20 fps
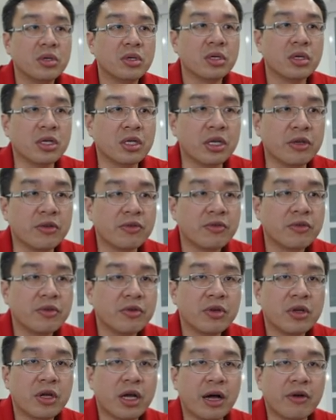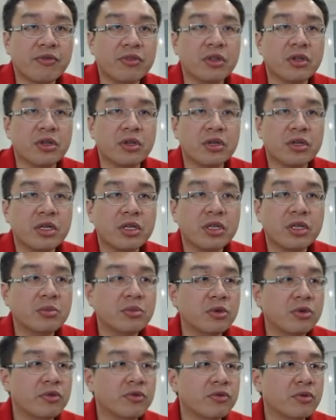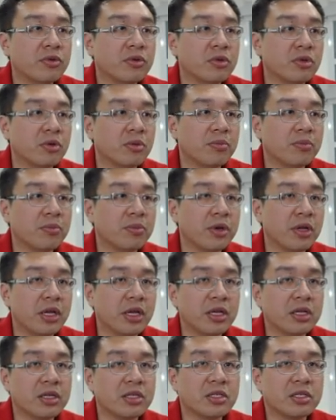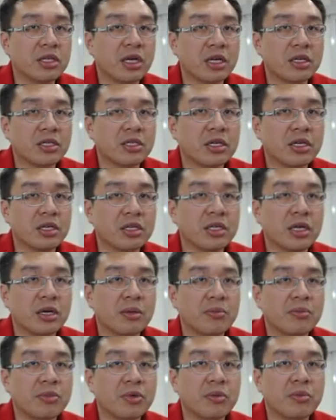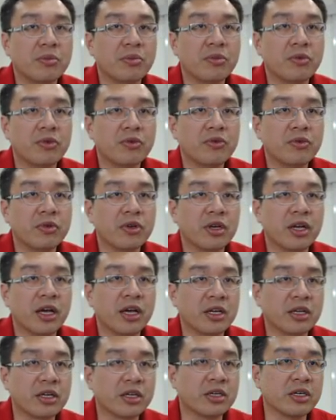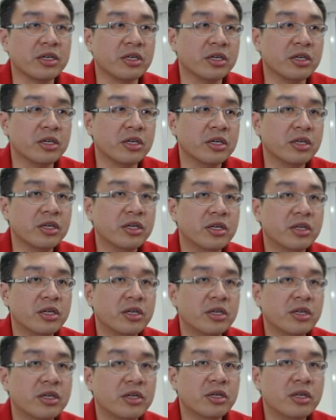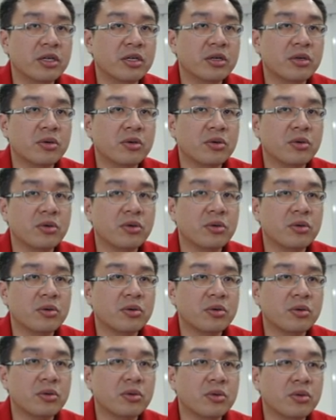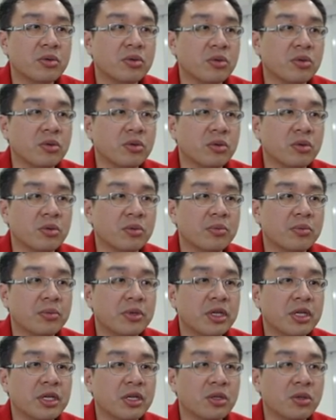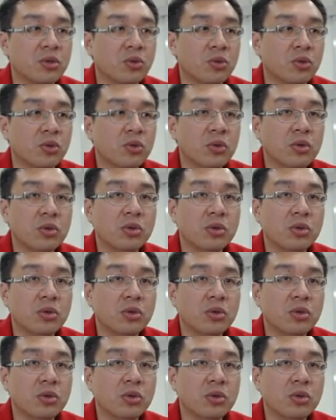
if after this move you play such example move like rook to b2,